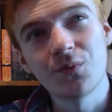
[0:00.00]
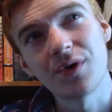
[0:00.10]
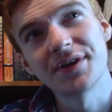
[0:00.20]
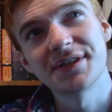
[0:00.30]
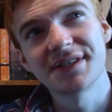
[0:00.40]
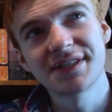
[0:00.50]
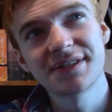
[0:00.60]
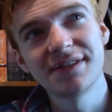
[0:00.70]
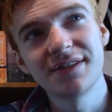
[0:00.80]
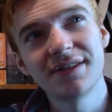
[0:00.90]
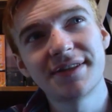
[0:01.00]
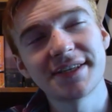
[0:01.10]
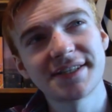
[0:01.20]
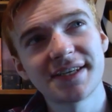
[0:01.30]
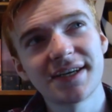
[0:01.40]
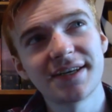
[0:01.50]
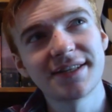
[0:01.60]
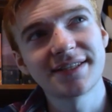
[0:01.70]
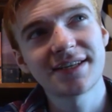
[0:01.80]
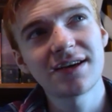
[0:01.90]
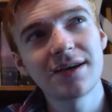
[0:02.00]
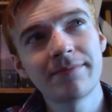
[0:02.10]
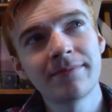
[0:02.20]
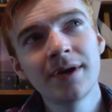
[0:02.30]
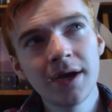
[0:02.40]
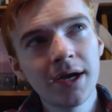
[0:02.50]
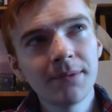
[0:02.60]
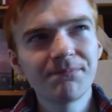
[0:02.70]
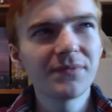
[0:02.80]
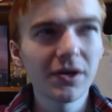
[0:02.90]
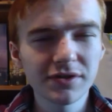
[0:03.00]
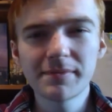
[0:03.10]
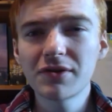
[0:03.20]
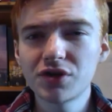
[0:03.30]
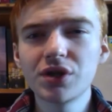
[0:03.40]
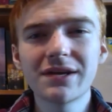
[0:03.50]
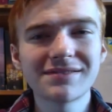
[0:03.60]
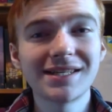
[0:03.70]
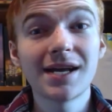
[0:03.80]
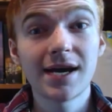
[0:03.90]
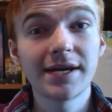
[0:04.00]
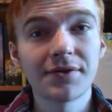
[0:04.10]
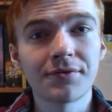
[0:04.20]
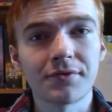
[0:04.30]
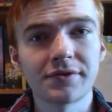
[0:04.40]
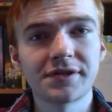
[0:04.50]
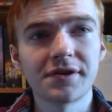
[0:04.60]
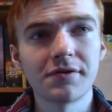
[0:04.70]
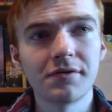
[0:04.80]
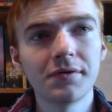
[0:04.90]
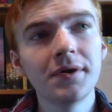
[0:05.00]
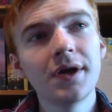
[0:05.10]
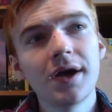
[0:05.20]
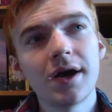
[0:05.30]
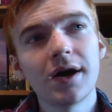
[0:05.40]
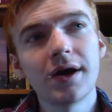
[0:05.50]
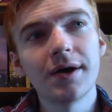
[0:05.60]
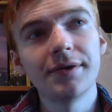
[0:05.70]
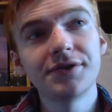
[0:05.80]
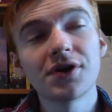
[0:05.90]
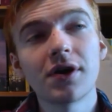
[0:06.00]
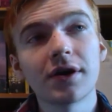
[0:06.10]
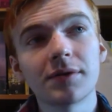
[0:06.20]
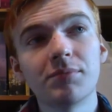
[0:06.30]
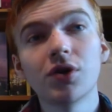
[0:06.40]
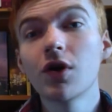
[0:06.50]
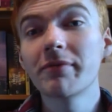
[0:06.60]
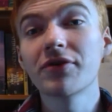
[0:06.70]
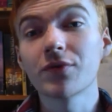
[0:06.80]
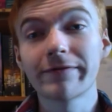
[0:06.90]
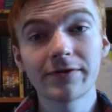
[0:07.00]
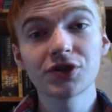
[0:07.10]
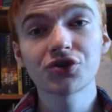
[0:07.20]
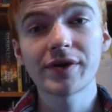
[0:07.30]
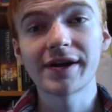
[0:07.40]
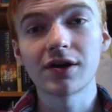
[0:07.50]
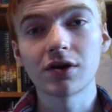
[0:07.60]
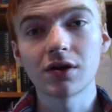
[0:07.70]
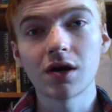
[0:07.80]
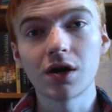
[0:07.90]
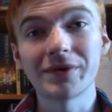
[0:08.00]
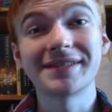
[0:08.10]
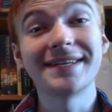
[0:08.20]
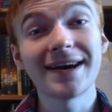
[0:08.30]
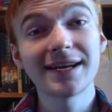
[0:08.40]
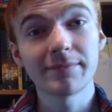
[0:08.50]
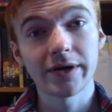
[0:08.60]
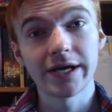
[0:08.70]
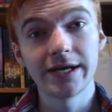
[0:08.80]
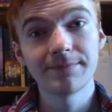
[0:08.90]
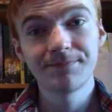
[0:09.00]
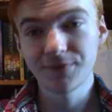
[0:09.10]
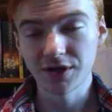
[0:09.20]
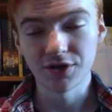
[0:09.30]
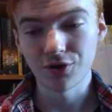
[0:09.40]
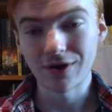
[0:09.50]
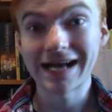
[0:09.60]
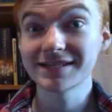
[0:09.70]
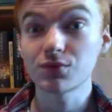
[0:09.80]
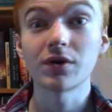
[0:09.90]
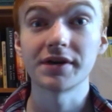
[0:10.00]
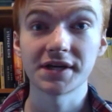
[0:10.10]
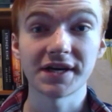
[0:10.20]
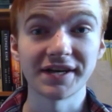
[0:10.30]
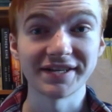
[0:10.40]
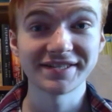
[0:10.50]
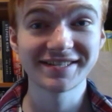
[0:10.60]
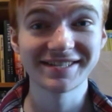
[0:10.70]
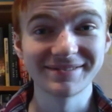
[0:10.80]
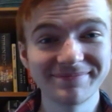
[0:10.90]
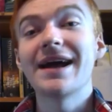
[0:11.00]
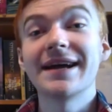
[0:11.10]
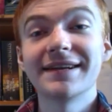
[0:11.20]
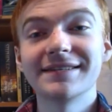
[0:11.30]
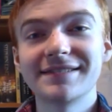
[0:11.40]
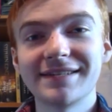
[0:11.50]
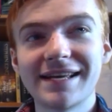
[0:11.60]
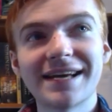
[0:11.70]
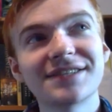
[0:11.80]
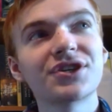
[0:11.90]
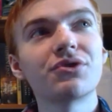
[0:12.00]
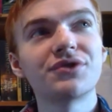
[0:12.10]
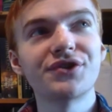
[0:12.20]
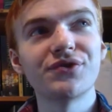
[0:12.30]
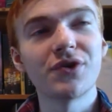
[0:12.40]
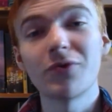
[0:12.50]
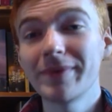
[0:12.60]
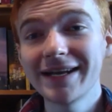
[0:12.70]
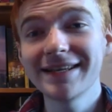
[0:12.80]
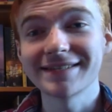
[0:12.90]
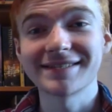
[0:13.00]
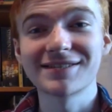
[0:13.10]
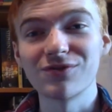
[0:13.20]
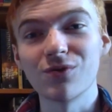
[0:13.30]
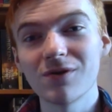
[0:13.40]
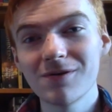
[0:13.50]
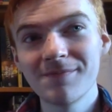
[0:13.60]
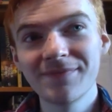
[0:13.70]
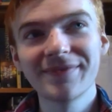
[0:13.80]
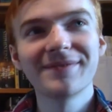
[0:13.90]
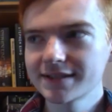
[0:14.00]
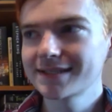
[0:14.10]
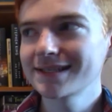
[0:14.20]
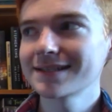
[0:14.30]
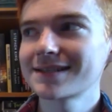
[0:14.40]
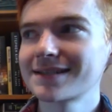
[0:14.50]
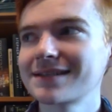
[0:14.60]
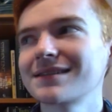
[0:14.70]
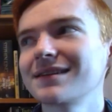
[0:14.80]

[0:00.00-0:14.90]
was this time, it was about 2009 or so. Dog blew up the refrigerator with dynamite, you know, as one does. And he had to go to obedience school. Since